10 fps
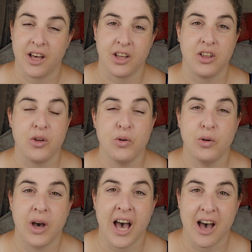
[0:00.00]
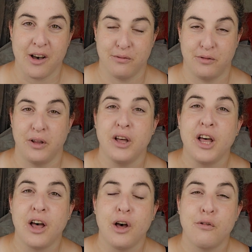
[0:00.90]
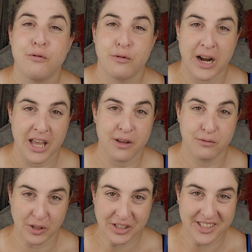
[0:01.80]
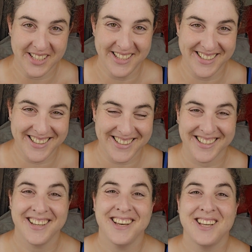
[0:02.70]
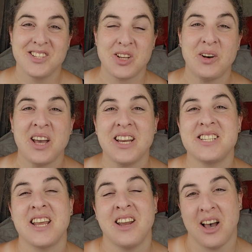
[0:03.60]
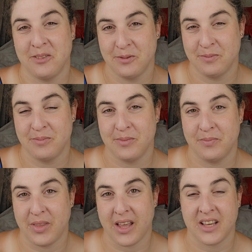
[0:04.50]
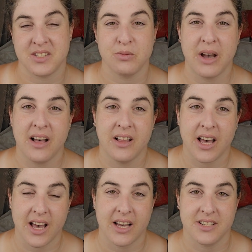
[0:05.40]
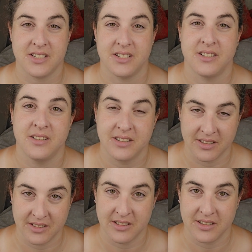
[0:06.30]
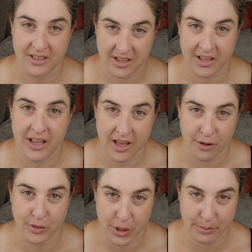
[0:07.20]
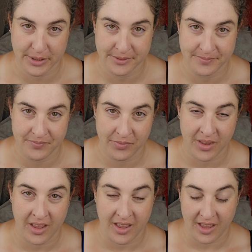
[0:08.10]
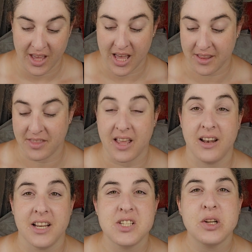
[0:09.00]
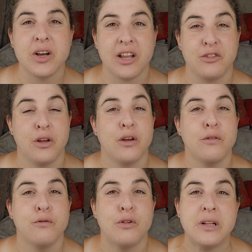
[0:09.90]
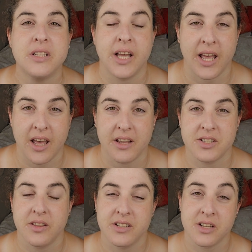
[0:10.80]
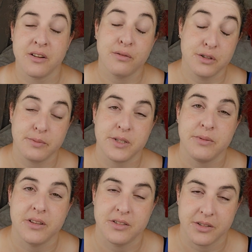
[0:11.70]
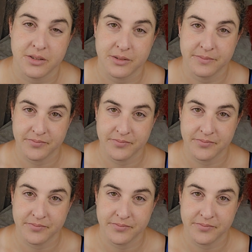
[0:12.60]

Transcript: You have vrye wil. So it is a noun as well as a verb. And then let's look at wil hê. So there's a difference between the two.